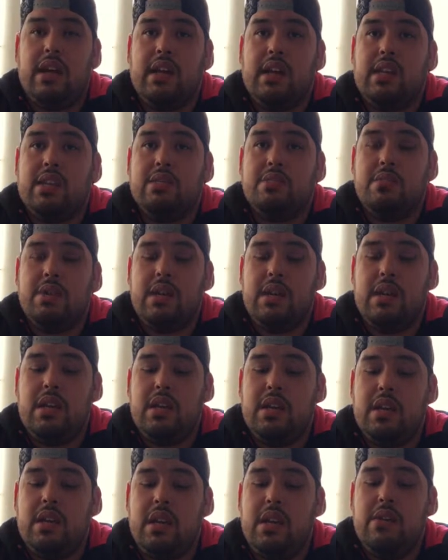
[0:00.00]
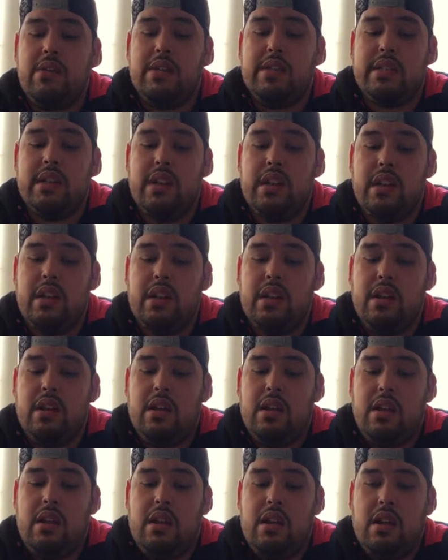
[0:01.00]
gets me irritated,
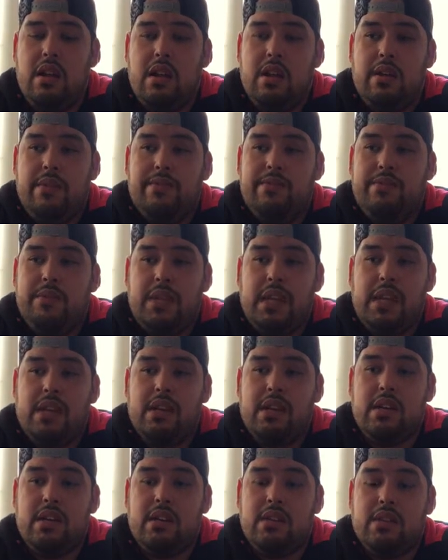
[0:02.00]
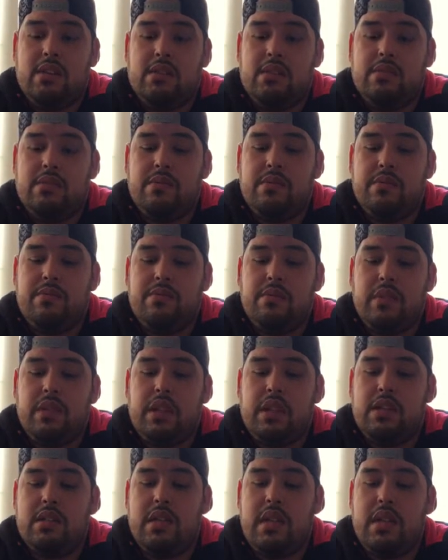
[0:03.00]
because
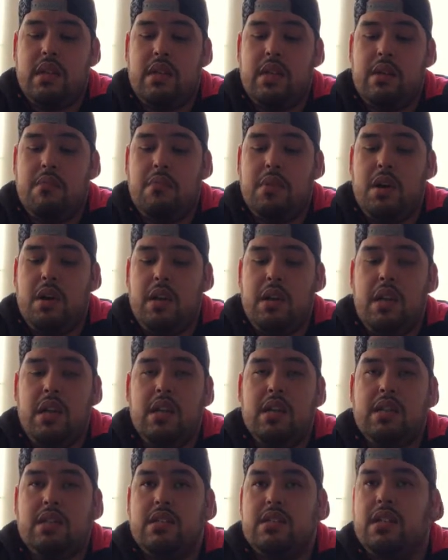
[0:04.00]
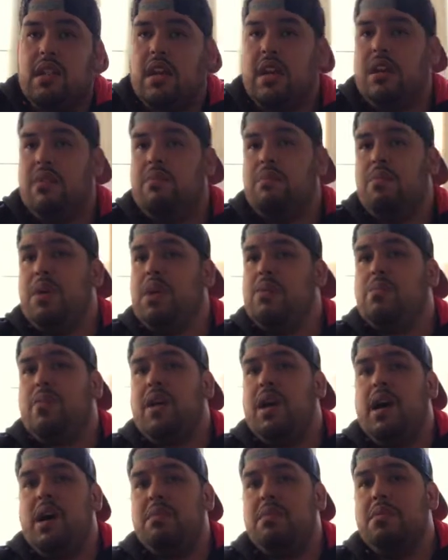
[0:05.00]
they say that money is like a big
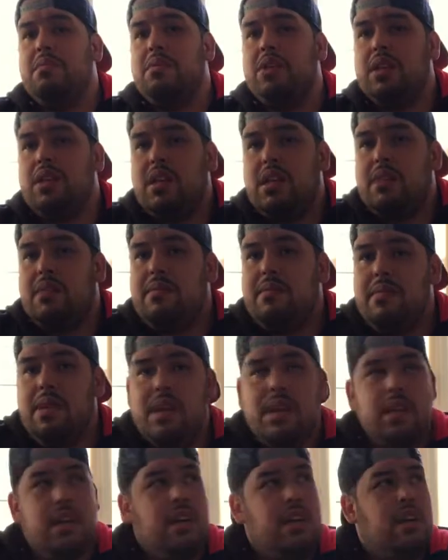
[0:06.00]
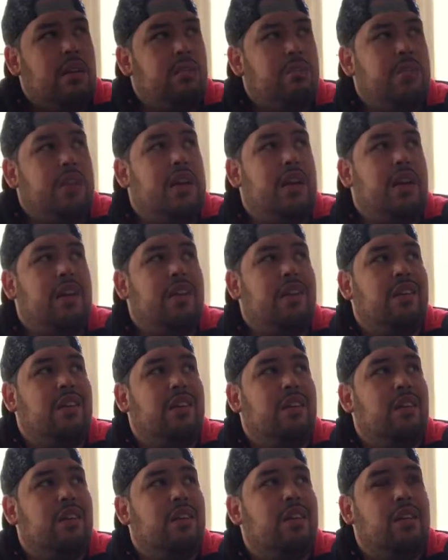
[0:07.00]
problem with them, but
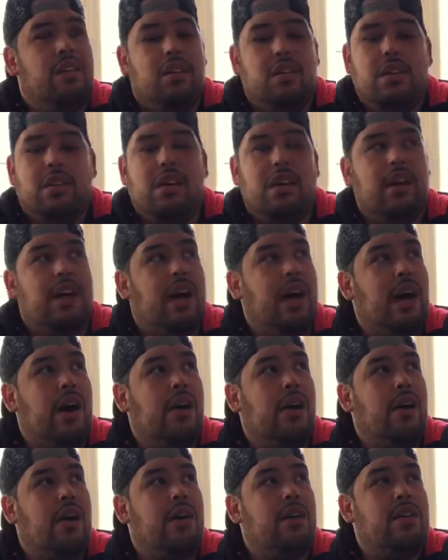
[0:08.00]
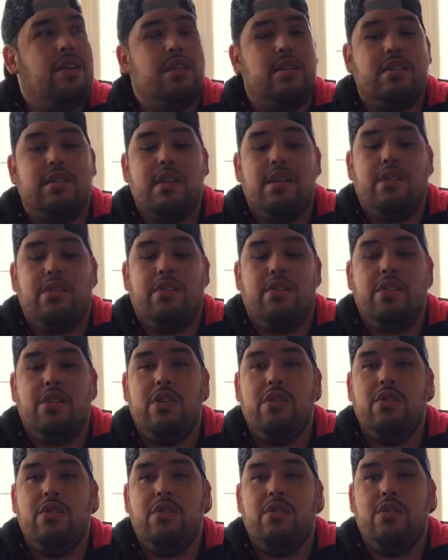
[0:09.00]
how hard is it for
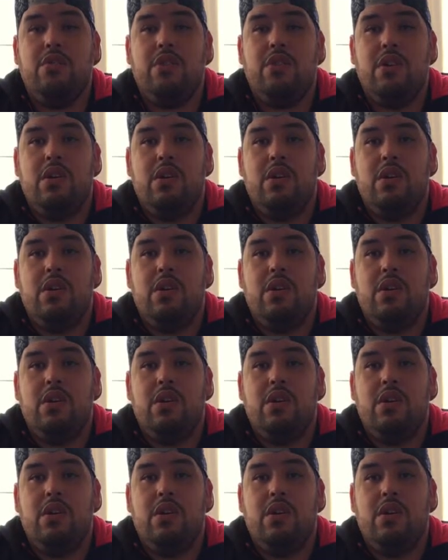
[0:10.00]
you